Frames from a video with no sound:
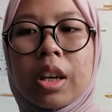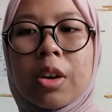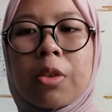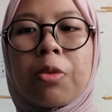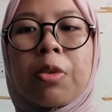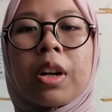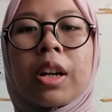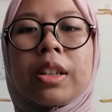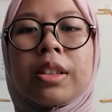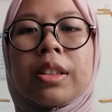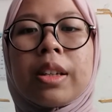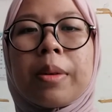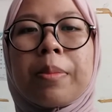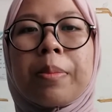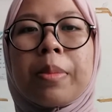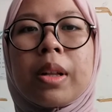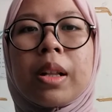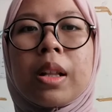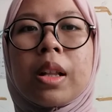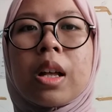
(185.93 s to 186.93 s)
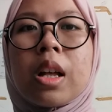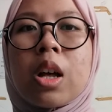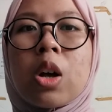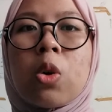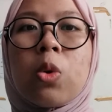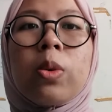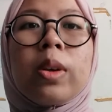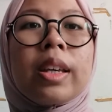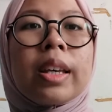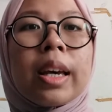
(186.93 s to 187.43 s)
For example,
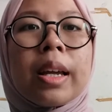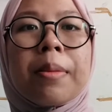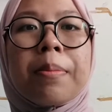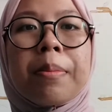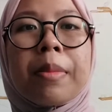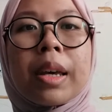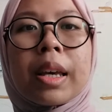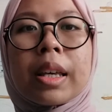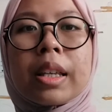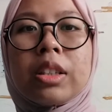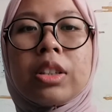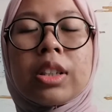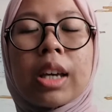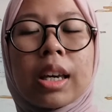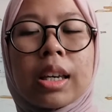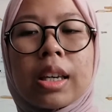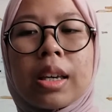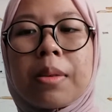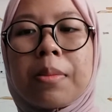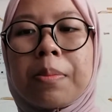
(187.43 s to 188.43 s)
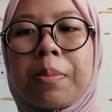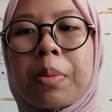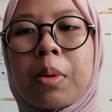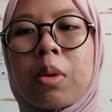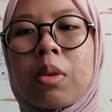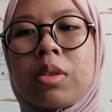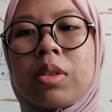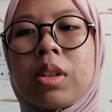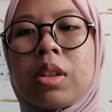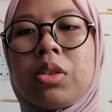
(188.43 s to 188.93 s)
we can make checking
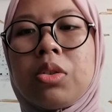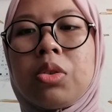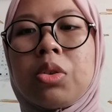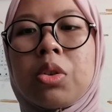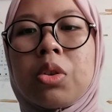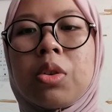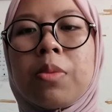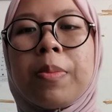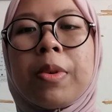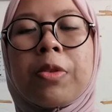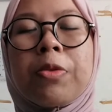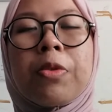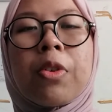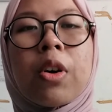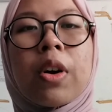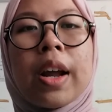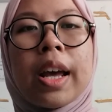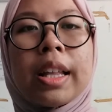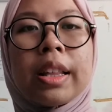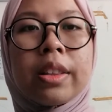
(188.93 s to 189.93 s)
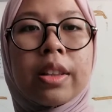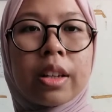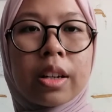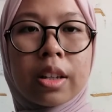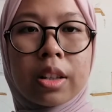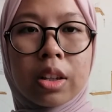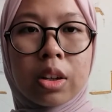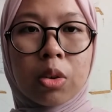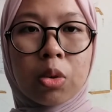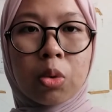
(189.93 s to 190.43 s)
procedure before enter
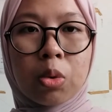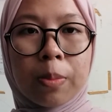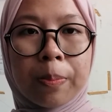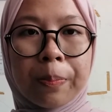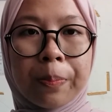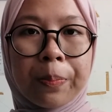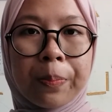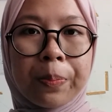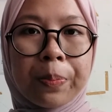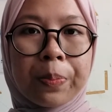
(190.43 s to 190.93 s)
the room